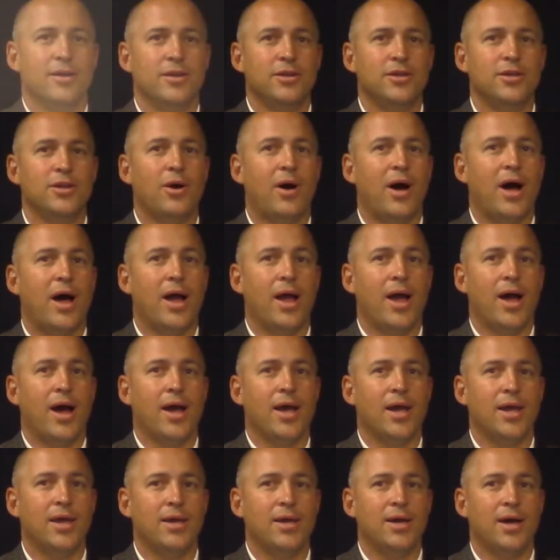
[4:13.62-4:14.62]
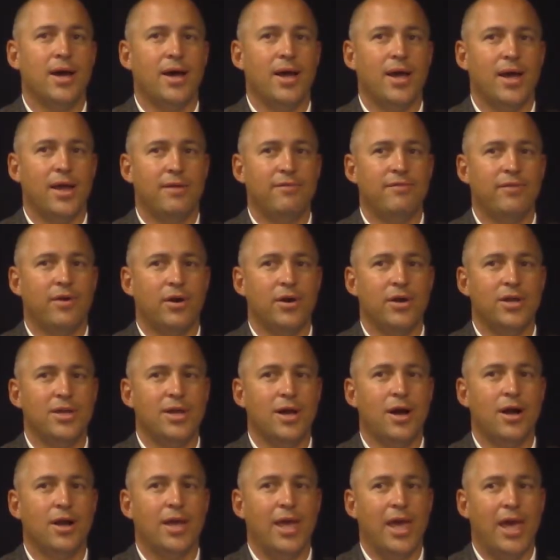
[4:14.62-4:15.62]
I at a very
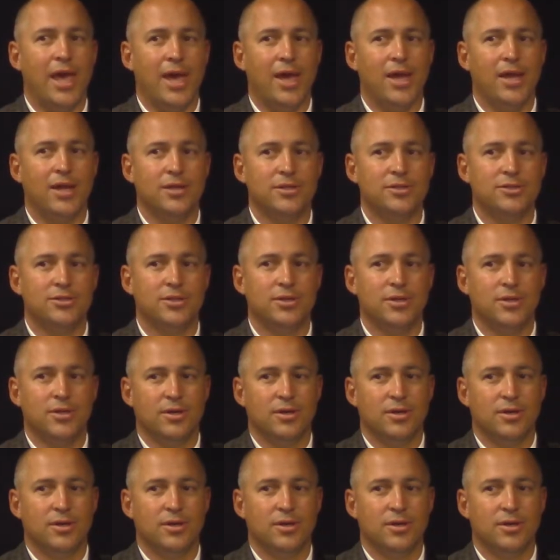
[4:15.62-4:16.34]
young age,